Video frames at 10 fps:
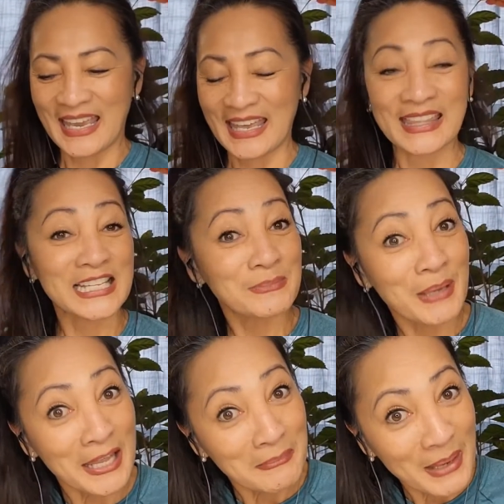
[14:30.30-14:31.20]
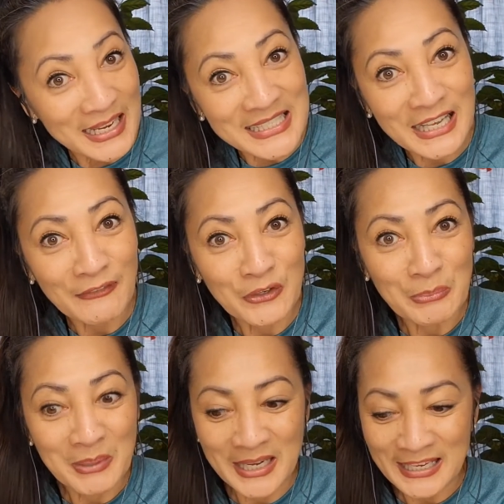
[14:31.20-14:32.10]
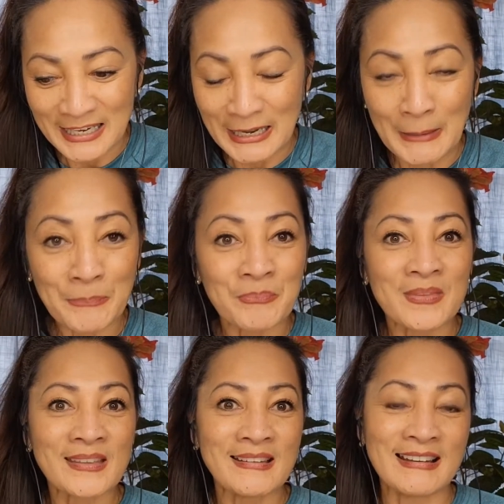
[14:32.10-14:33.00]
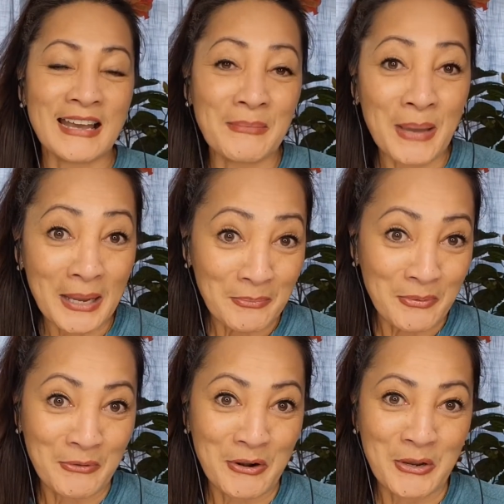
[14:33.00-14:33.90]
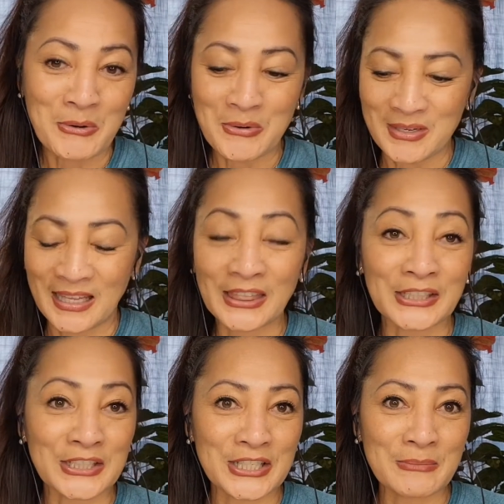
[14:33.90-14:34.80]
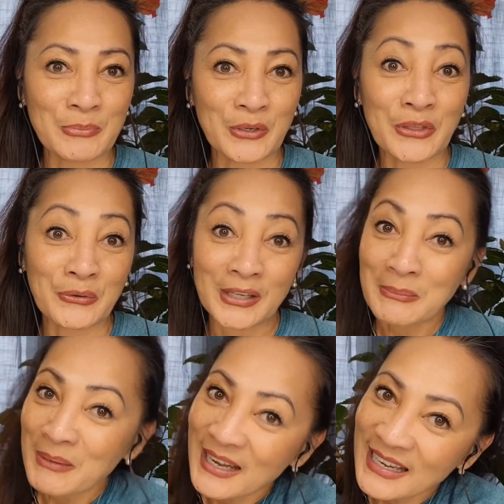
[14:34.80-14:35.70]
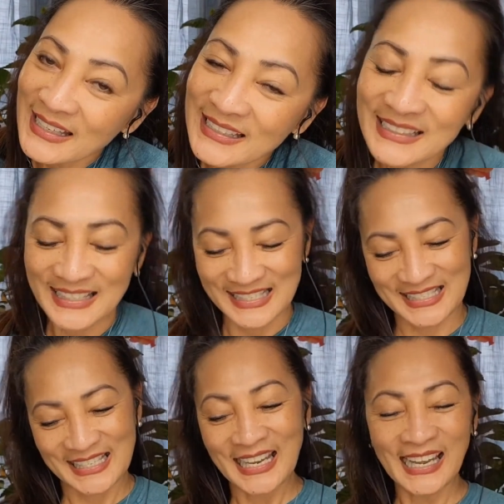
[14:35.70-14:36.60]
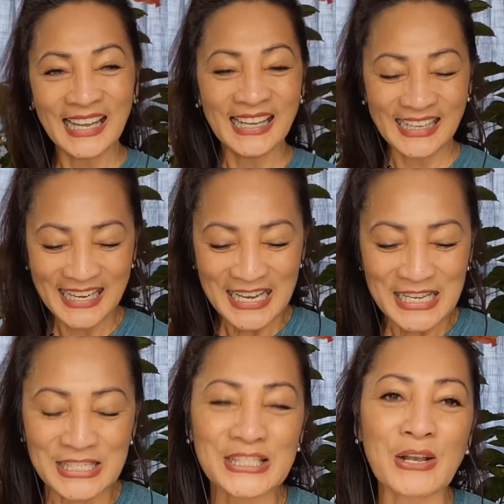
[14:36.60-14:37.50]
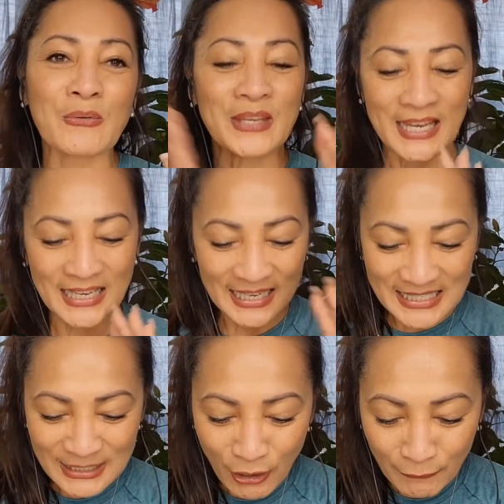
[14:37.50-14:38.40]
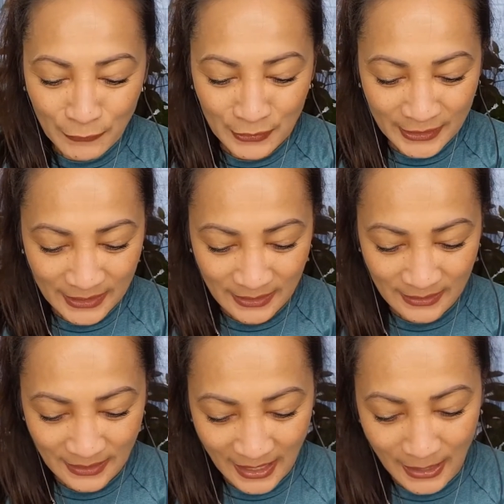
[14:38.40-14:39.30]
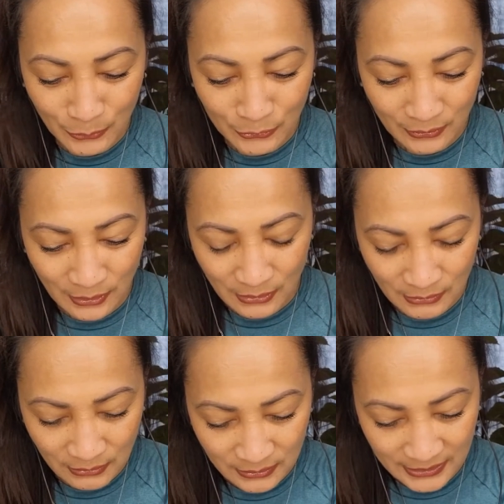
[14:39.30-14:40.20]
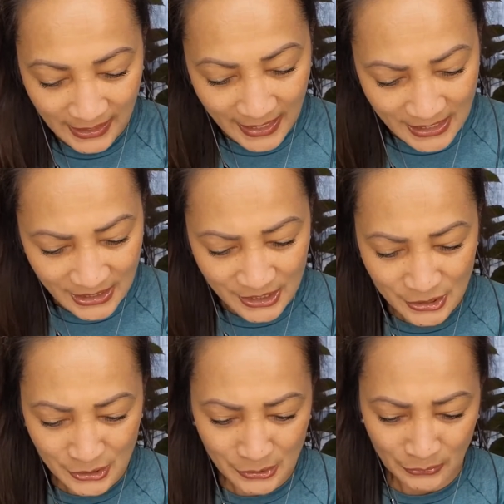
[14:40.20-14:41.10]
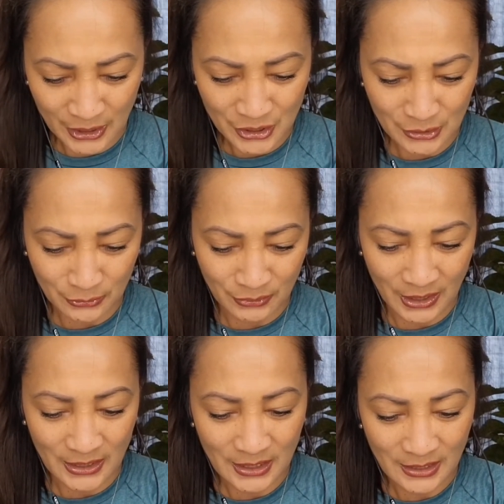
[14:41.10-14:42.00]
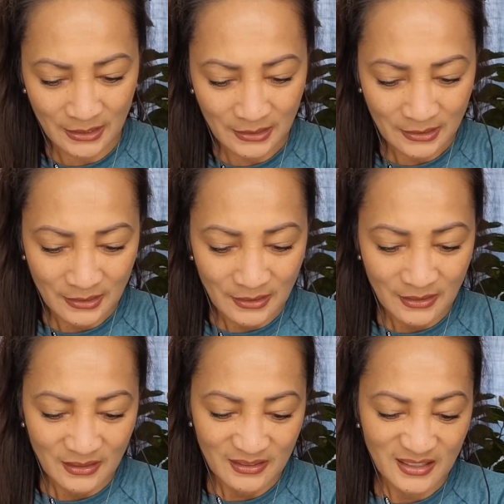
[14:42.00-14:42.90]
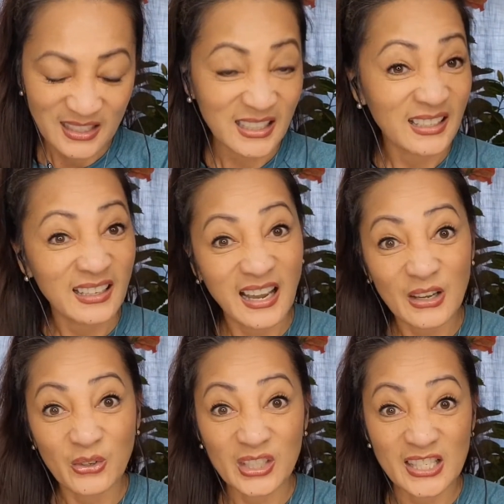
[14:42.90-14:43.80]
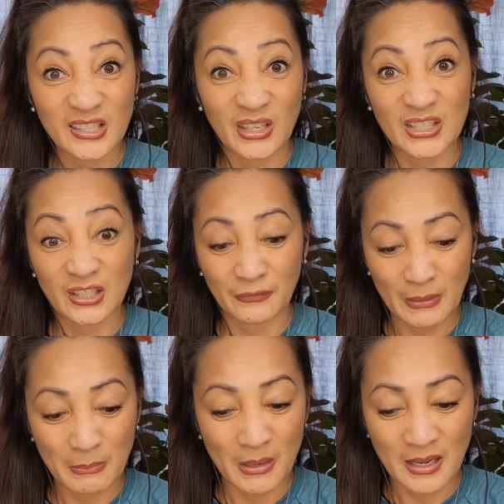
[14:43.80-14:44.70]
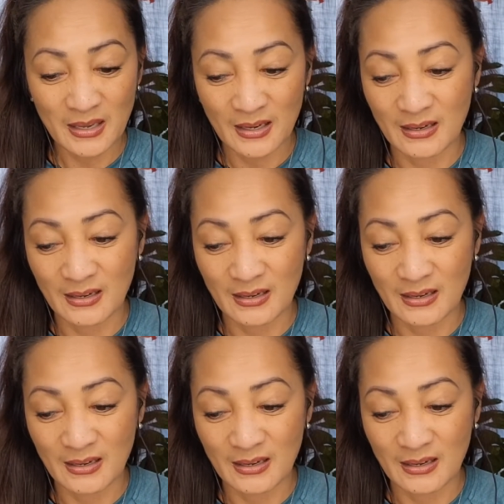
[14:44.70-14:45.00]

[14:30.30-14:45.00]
and that's my unboxing for my Mac Pro at 13.3 mi. Yes. So yeah, guys, hopefully I would, oh, did I just scratch it already? See, I already scratched it from my